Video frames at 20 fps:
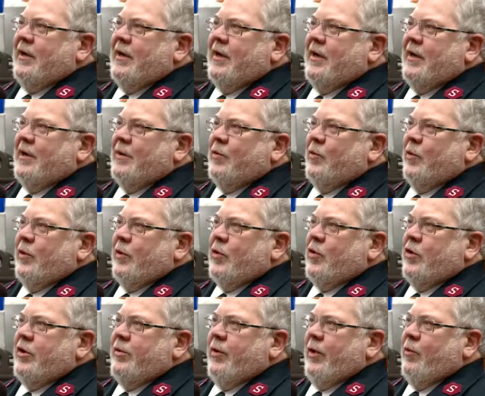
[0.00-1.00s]
Uh, we're
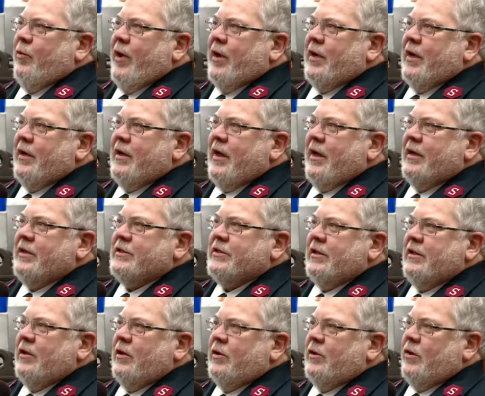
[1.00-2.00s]
going to be
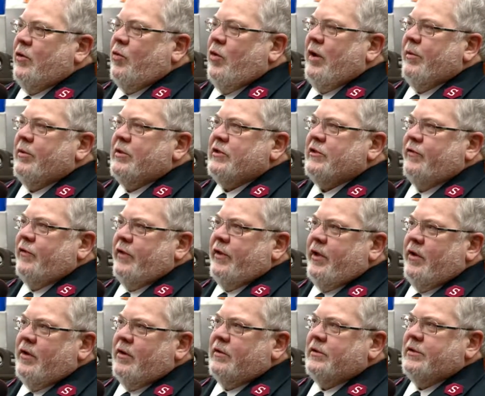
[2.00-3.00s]
recognizing the, the, Webbers for
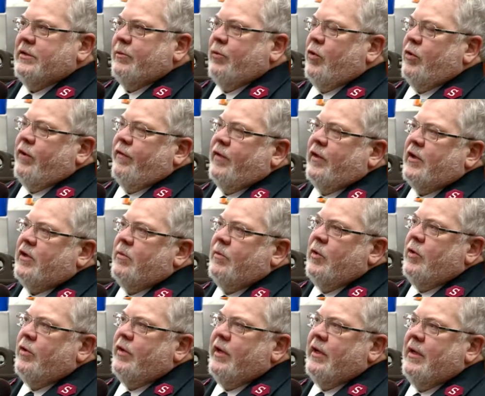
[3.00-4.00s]
their support of the
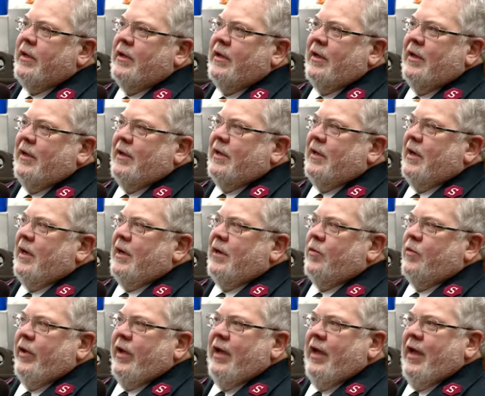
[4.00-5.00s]
community. Uh,
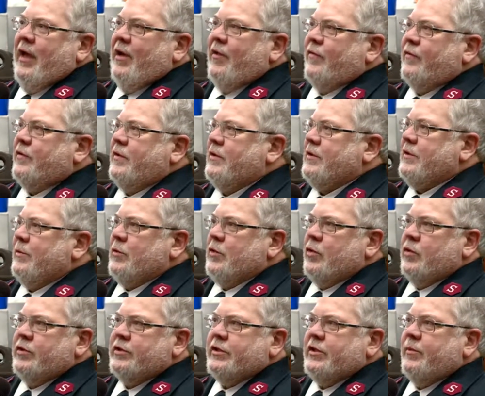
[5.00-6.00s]
we have some
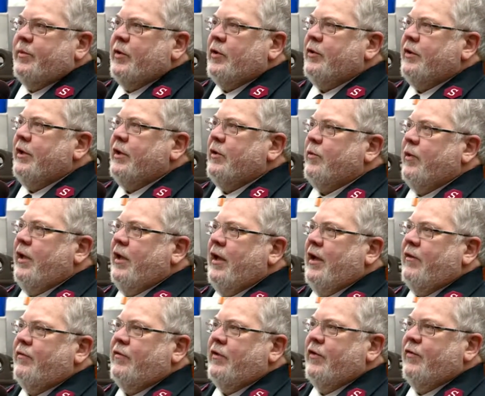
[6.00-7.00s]
tours of the building. We
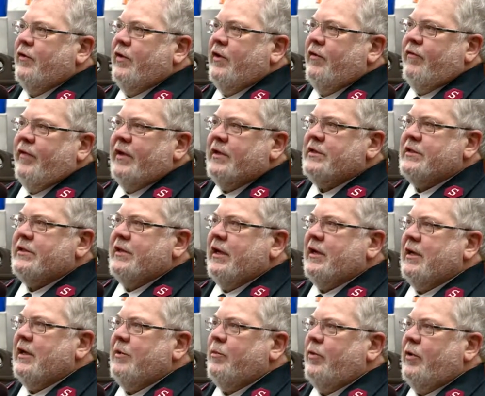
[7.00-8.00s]
have different events
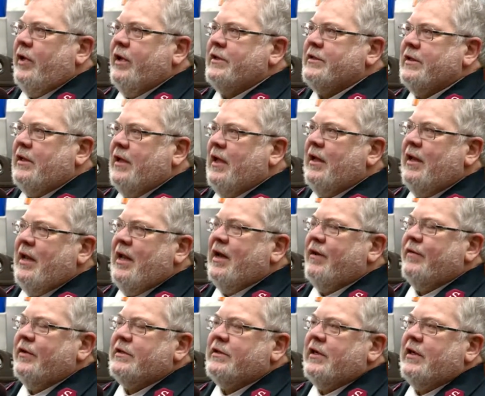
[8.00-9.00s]
taking place. A, a lot
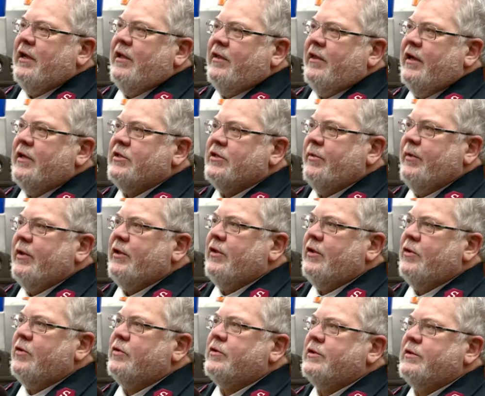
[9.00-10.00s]
of exciting things to be in the
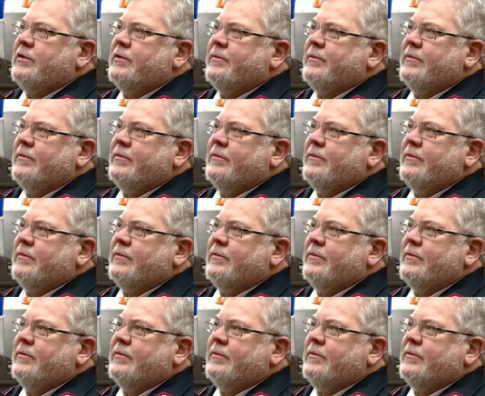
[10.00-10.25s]
news.